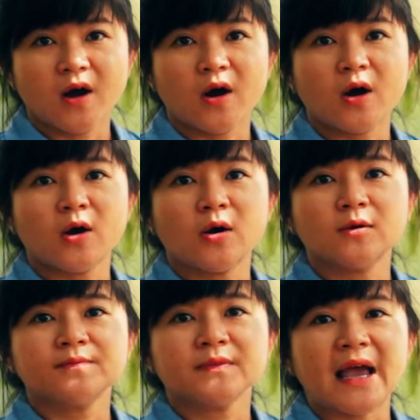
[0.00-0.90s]

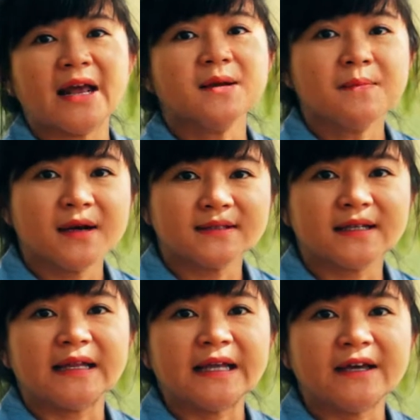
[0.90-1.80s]
or animals
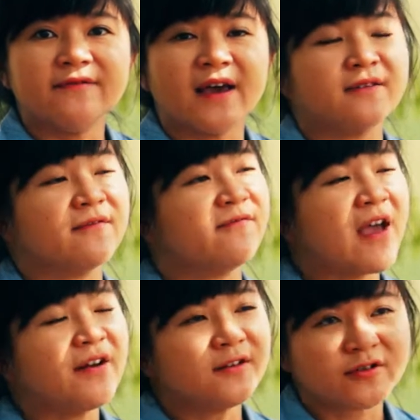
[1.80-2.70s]
that live at
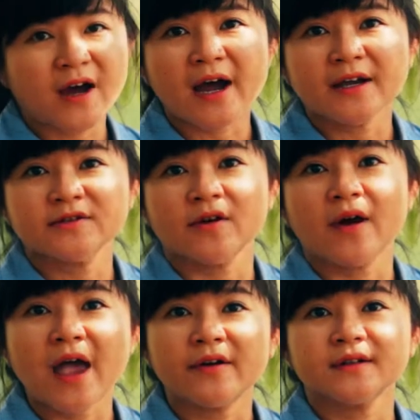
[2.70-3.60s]
very dry or
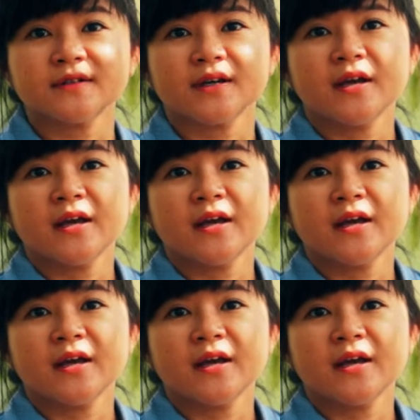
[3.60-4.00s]
arid